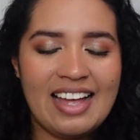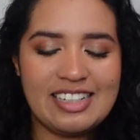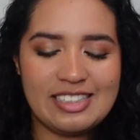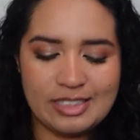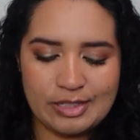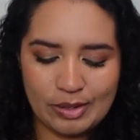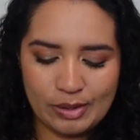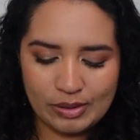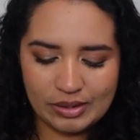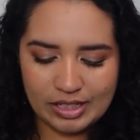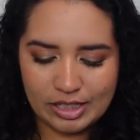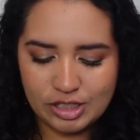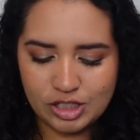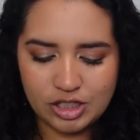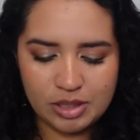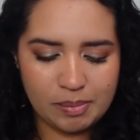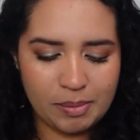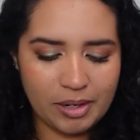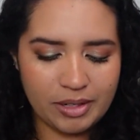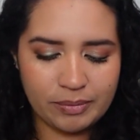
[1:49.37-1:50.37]
So let's
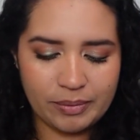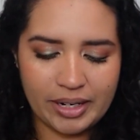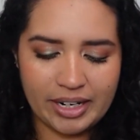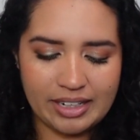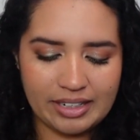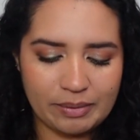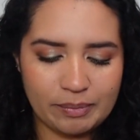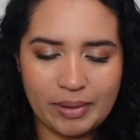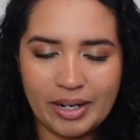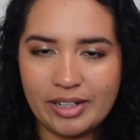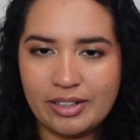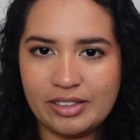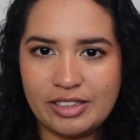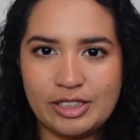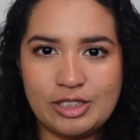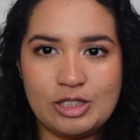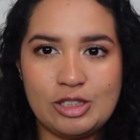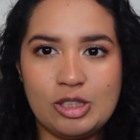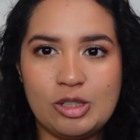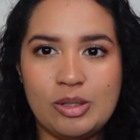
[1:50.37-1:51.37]
jump on right on
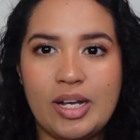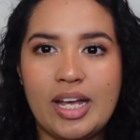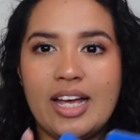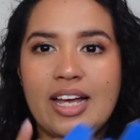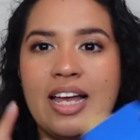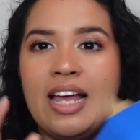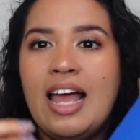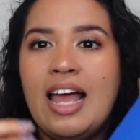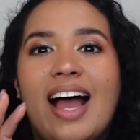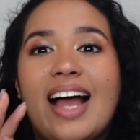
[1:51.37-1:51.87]
into it.